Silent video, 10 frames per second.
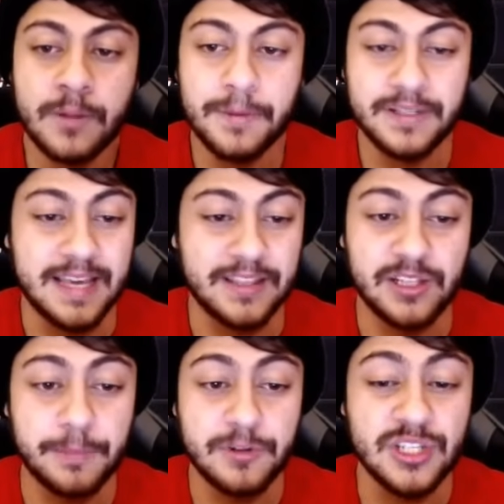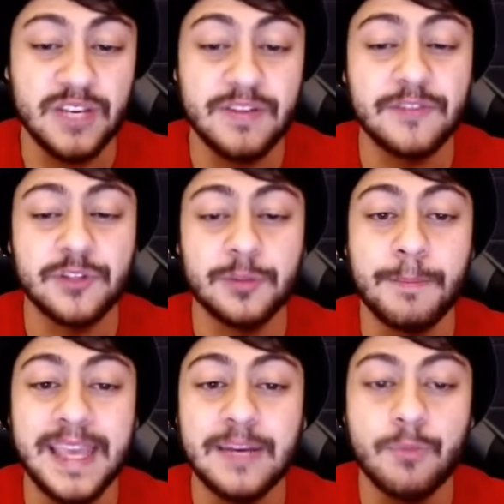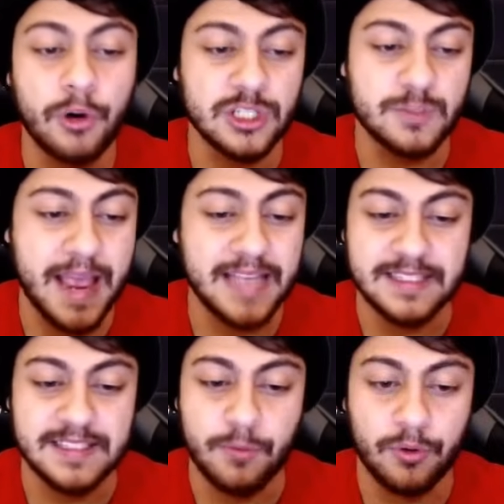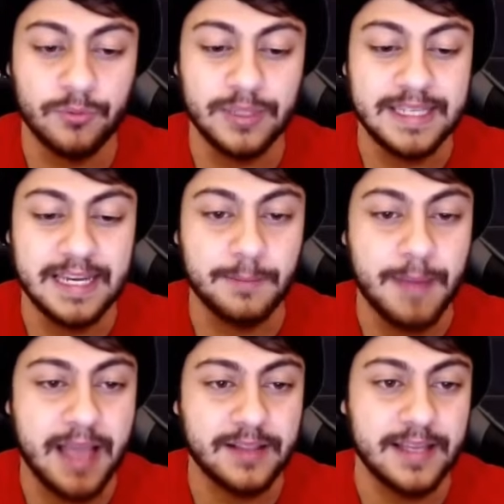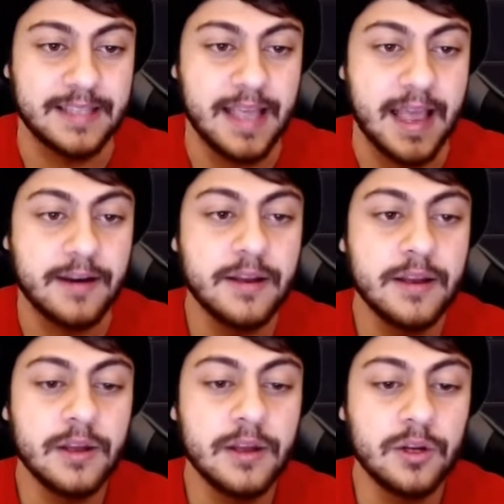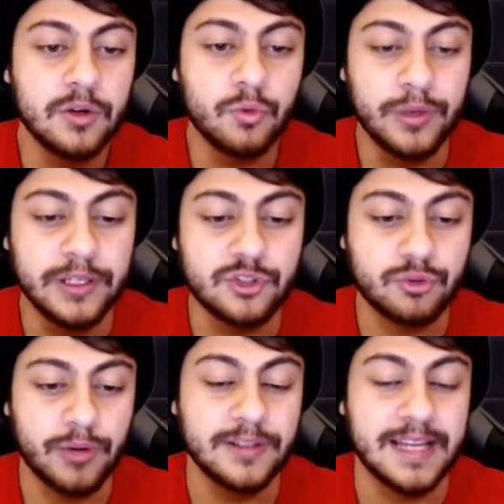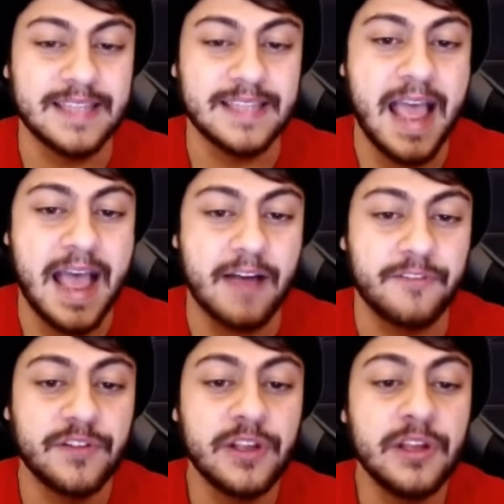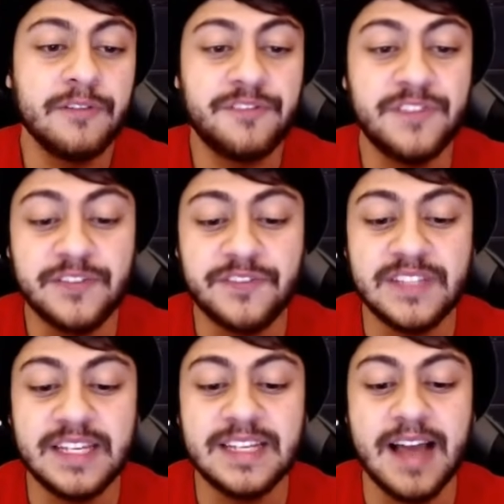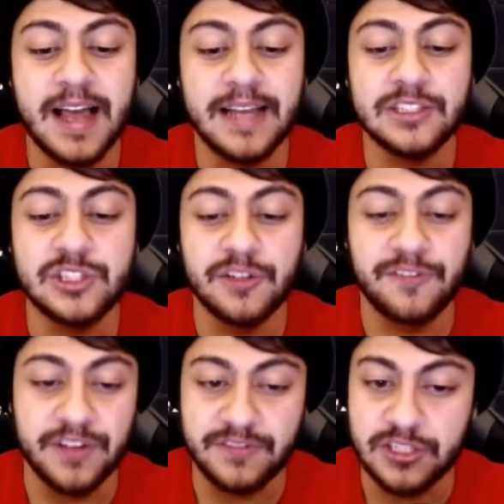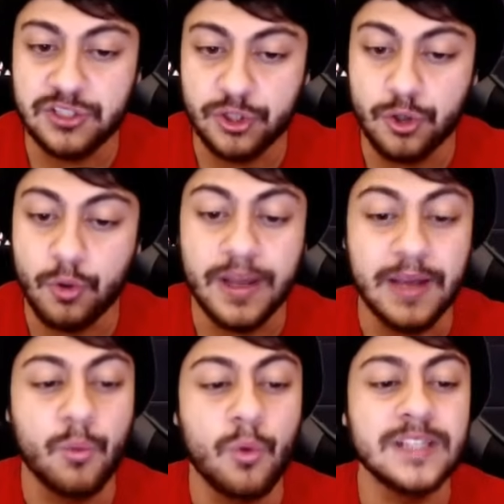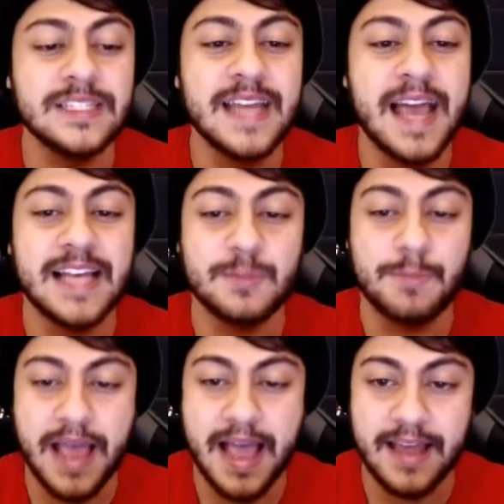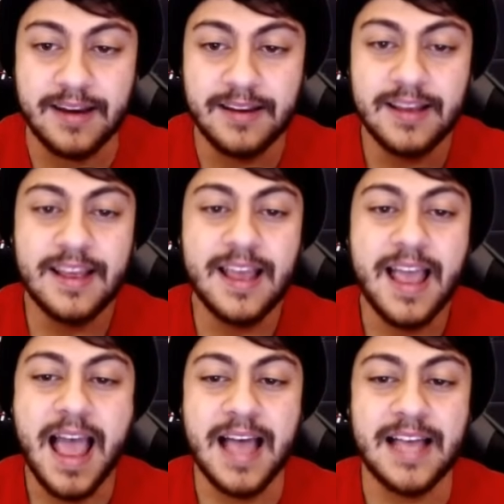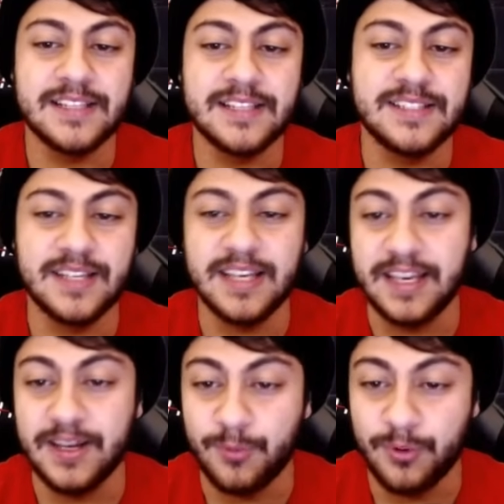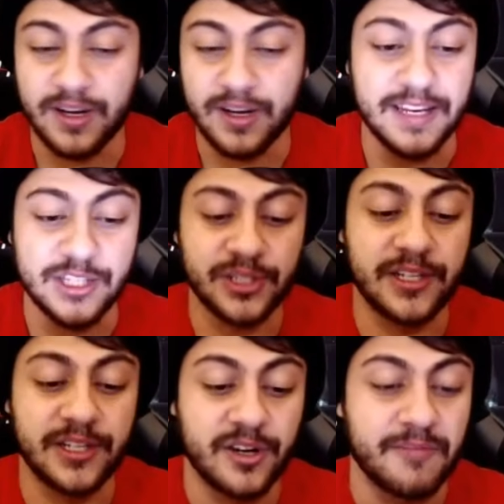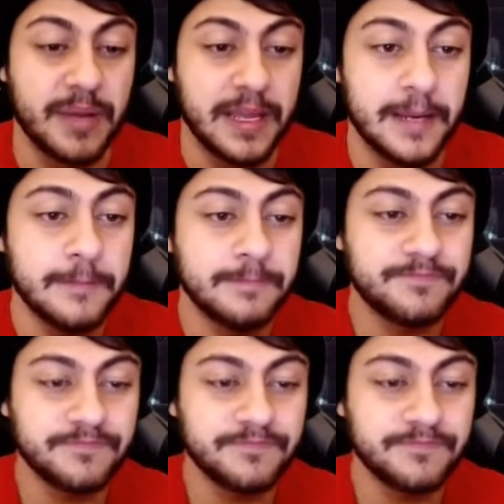But yeah, the Clippers, even after made Warriors baskets, they weren't really getting back like that. We trailed at the half 59-52. It wasn't as bad as it initially could have been.